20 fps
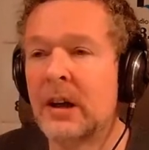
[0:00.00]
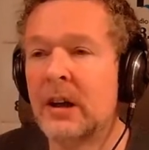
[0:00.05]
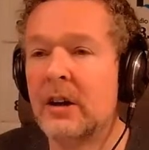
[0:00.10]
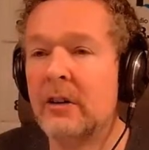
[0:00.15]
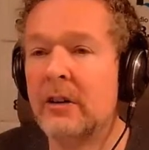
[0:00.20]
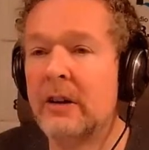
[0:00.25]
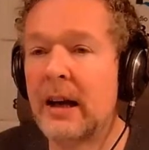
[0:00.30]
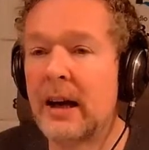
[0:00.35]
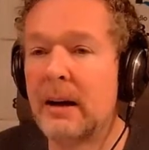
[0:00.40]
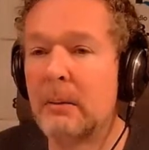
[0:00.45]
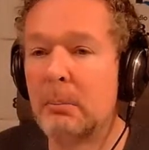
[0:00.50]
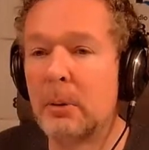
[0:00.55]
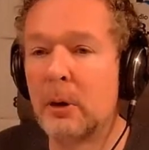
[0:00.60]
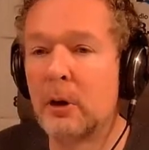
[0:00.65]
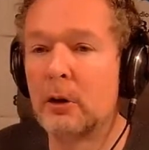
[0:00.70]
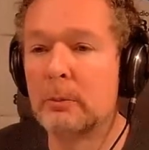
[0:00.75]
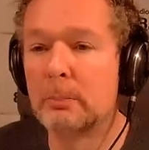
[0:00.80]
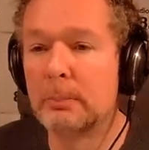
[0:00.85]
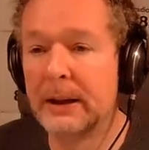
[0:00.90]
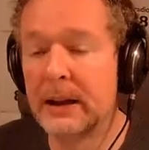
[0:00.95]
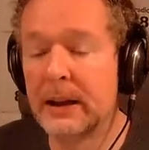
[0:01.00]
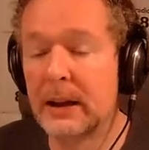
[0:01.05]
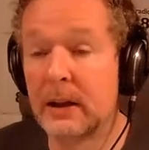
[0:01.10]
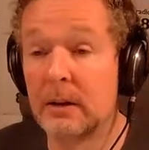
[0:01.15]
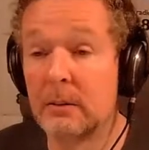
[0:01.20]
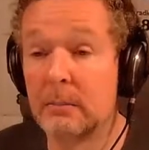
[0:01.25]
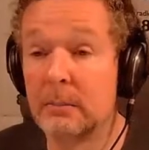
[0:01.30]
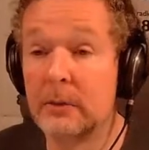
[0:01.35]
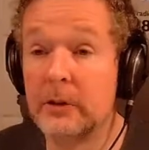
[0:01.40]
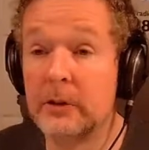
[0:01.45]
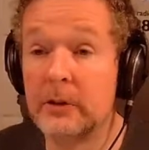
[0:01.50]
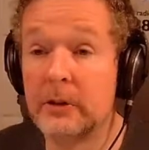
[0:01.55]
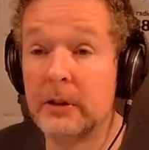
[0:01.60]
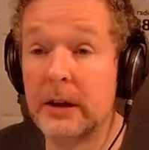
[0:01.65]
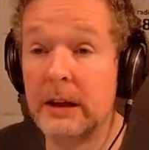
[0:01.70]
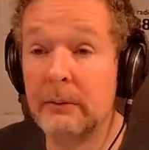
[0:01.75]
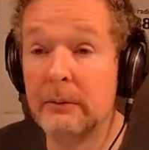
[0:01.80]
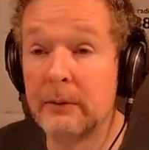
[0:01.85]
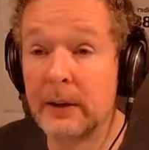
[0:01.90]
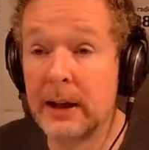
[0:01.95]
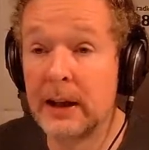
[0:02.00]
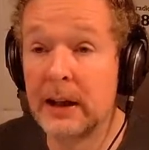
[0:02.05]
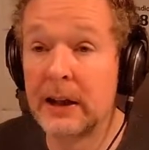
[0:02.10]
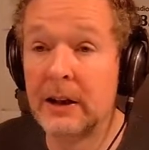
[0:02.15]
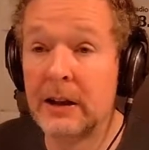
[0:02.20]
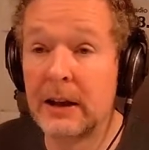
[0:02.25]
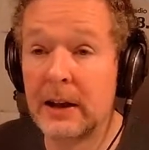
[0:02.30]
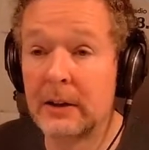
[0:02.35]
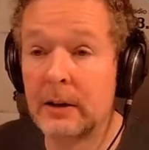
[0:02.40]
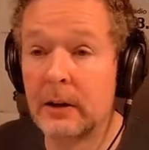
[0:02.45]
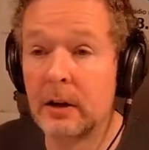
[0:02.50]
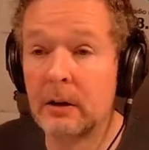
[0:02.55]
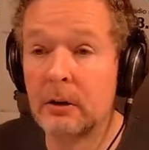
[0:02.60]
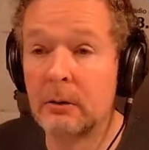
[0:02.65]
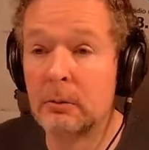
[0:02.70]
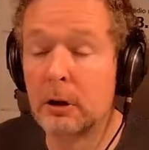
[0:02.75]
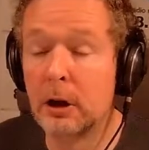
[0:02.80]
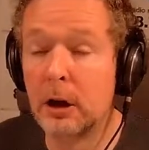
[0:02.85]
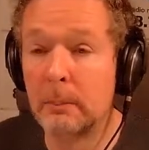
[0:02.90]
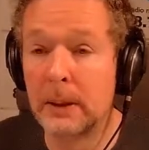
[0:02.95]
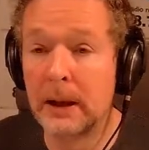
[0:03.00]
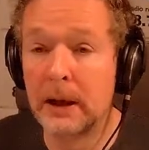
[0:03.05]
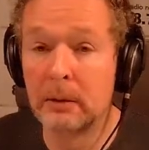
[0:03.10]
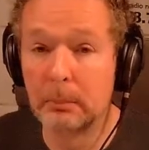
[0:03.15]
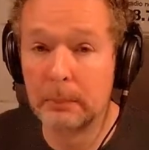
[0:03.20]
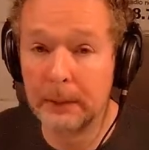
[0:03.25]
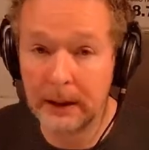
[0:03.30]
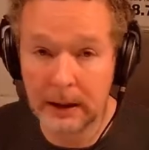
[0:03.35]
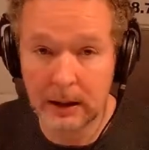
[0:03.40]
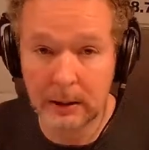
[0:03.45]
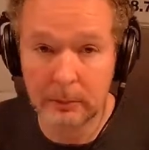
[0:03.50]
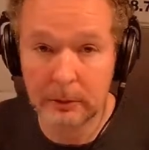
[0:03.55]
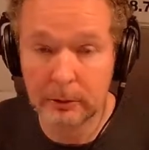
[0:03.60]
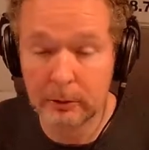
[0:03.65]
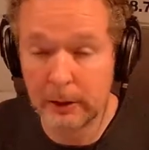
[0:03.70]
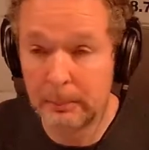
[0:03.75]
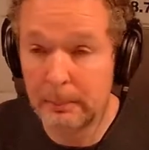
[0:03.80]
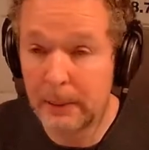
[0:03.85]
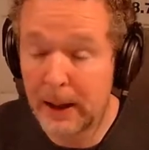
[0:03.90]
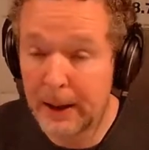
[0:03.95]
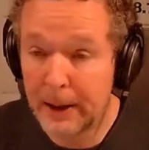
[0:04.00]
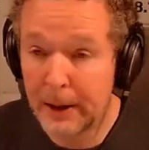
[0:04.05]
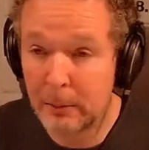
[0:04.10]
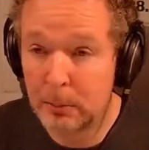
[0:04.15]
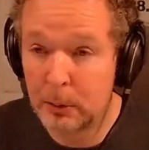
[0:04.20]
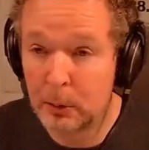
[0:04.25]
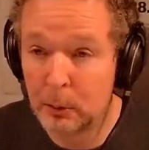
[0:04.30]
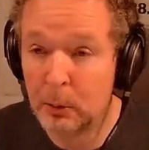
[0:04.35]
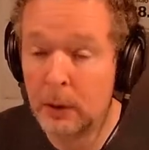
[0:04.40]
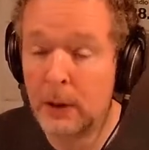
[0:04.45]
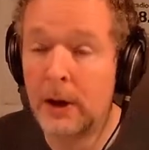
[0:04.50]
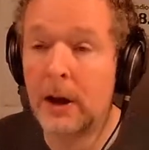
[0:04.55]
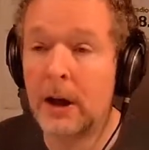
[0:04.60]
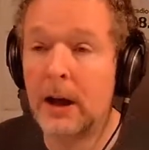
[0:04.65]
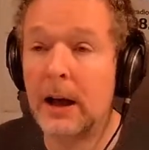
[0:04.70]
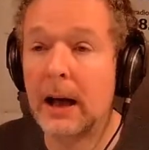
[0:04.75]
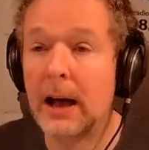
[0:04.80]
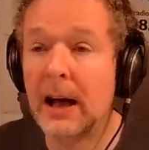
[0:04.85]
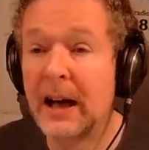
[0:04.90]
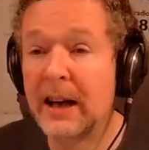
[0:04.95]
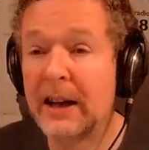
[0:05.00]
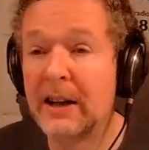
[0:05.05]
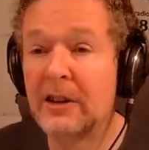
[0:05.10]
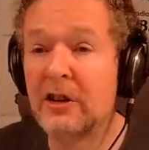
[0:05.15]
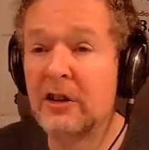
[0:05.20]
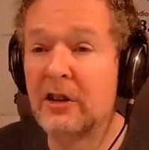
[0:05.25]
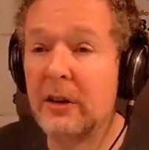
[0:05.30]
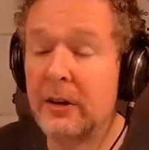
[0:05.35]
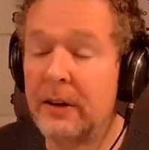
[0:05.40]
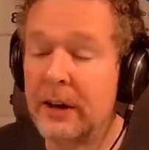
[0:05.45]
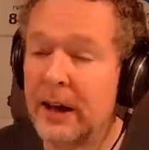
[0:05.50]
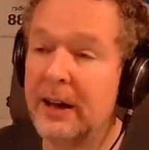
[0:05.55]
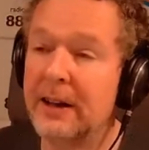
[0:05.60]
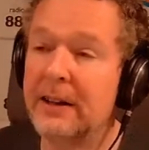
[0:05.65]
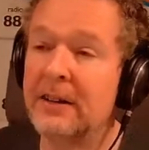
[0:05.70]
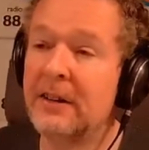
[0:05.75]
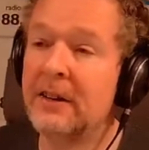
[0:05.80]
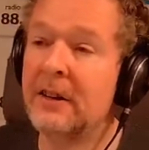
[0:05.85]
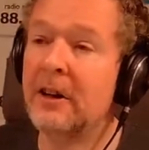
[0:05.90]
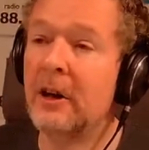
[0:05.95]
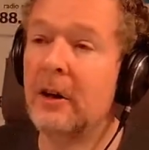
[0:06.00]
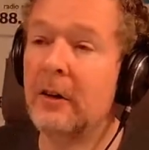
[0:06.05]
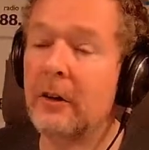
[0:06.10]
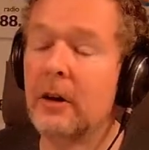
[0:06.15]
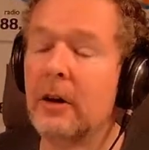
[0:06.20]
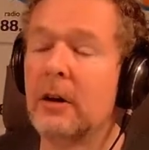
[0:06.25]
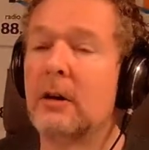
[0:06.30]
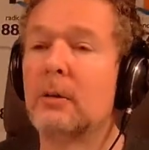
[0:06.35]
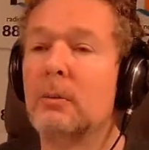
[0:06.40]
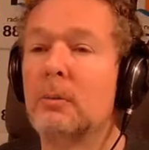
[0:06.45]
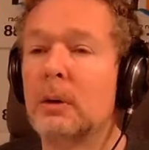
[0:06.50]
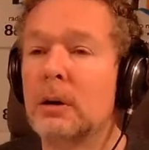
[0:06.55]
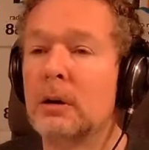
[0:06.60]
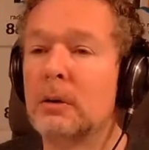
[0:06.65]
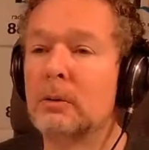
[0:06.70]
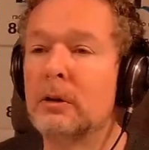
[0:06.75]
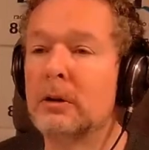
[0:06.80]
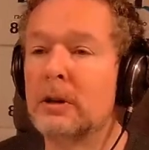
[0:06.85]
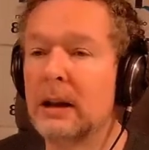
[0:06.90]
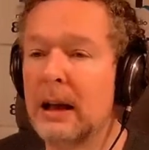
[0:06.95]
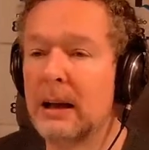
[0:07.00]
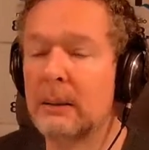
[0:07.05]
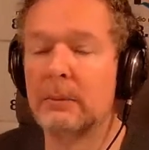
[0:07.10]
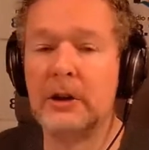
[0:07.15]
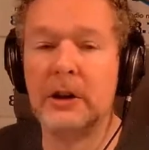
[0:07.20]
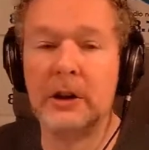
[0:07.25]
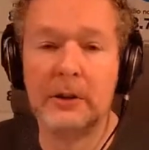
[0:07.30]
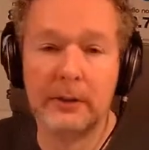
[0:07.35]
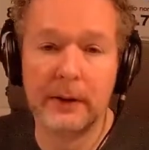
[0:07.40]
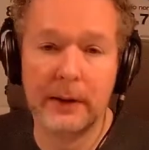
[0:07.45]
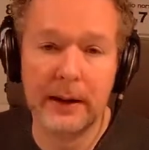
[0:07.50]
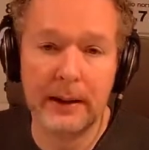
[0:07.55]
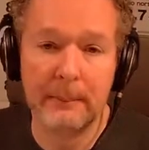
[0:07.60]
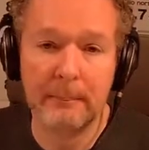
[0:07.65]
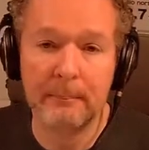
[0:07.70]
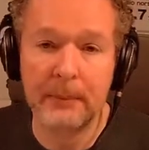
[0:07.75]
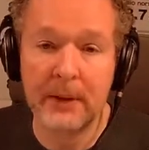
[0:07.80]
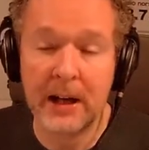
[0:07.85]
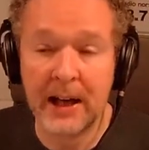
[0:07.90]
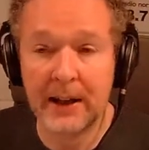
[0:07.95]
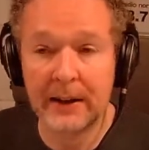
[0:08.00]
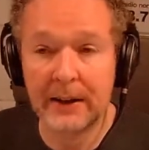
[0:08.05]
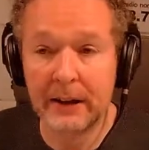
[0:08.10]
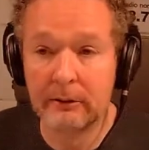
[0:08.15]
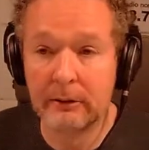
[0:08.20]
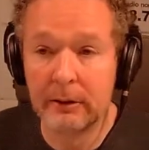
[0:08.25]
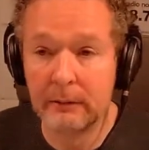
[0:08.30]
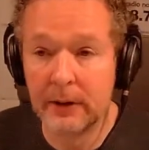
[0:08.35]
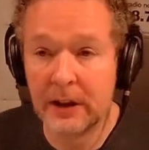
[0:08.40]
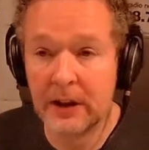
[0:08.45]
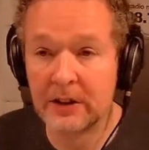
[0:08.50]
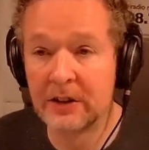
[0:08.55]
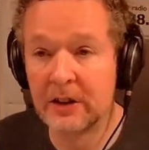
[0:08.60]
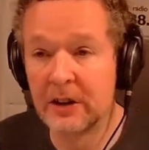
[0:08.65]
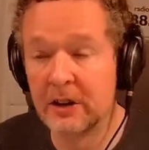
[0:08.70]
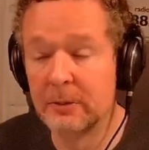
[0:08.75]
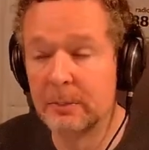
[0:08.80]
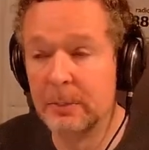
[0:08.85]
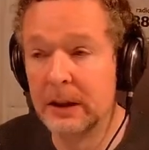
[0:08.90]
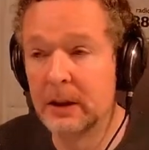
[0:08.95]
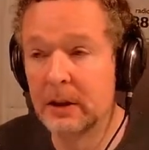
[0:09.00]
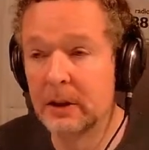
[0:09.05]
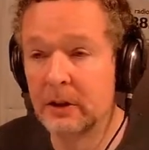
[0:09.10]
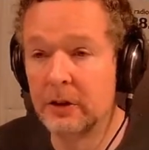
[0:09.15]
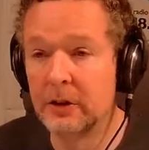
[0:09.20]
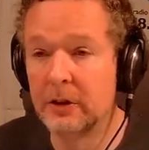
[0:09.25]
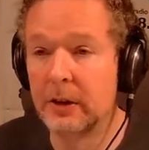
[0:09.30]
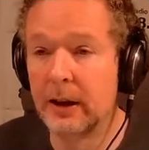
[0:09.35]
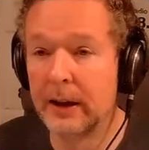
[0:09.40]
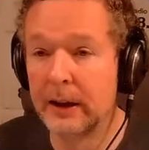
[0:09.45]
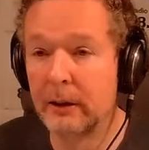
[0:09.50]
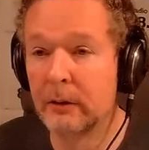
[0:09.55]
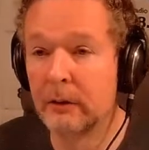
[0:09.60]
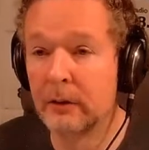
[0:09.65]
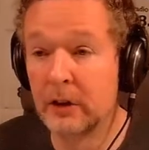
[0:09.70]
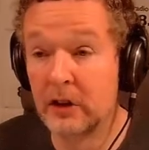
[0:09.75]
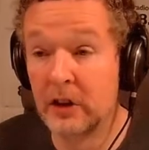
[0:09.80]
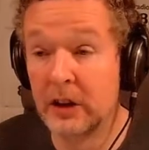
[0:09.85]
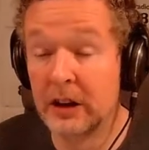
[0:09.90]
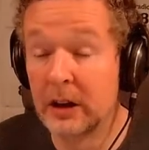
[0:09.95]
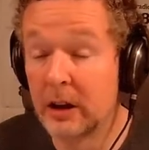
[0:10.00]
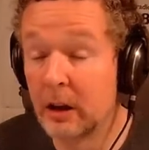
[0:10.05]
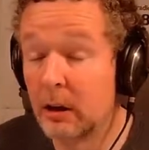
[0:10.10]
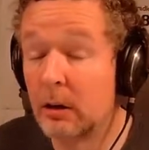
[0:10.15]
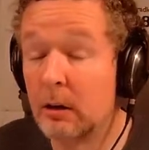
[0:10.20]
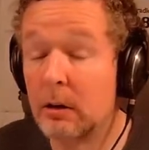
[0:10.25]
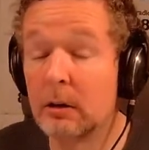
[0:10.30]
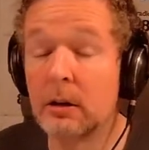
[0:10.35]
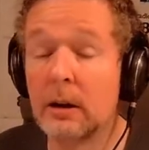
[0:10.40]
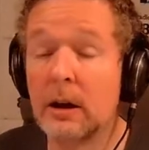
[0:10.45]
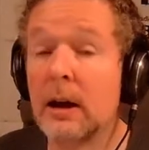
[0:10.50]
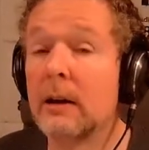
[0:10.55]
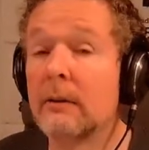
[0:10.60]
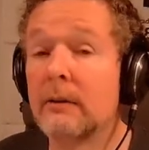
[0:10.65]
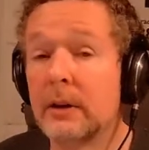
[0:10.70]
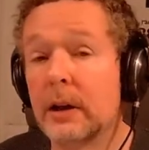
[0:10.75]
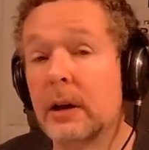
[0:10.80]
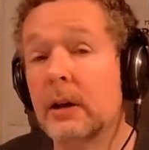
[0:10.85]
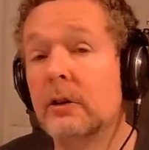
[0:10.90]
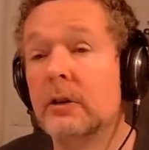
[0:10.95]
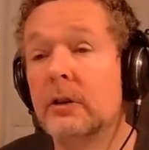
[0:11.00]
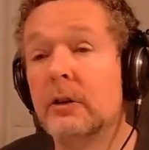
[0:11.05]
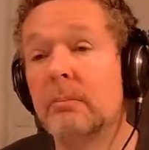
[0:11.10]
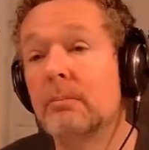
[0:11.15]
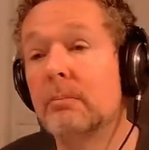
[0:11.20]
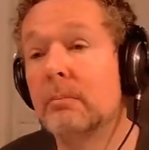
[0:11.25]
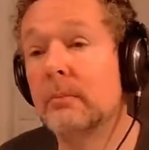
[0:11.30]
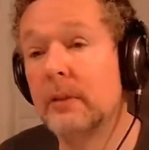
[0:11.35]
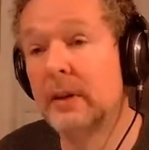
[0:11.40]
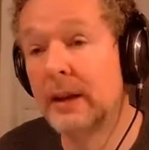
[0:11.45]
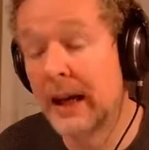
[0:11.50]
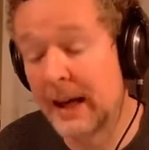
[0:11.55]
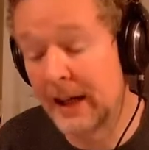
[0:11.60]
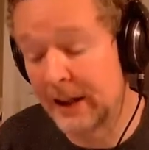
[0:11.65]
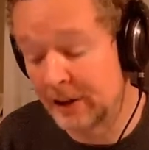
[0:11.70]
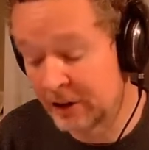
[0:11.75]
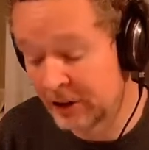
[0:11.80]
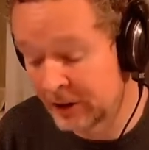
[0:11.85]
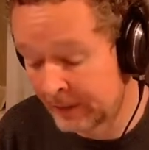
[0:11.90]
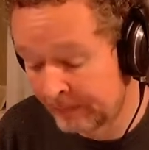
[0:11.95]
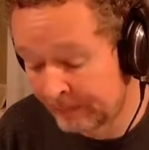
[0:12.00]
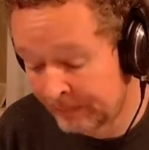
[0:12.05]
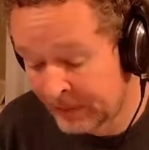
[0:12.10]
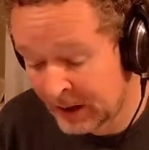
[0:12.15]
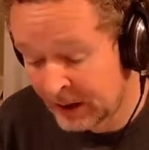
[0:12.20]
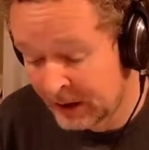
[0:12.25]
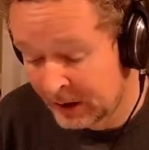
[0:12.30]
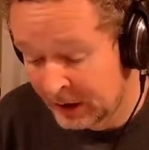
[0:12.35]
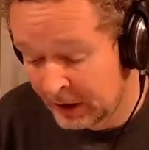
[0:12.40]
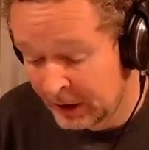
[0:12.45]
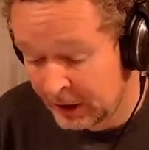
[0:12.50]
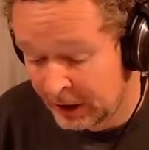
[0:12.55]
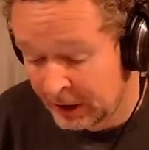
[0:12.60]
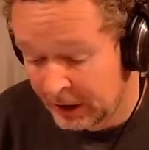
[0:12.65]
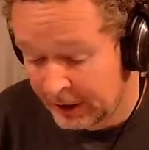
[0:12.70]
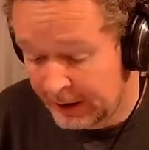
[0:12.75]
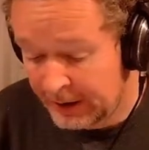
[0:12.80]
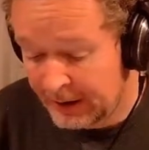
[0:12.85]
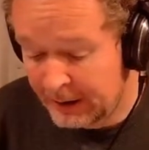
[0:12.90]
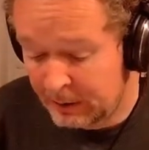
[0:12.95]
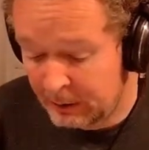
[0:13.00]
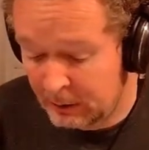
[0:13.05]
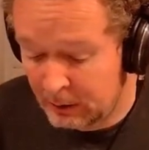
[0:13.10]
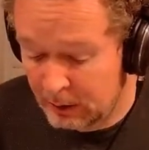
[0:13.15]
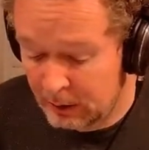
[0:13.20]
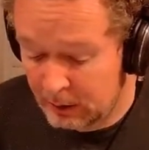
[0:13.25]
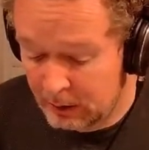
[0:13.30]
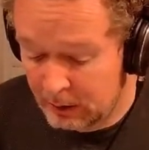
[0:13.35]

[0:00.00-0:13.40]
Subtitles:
that bond becomes invalid and the whole amount becomes repayable. And then the whole world collapses for them and their investors because they obviously can't cover those debts. Now,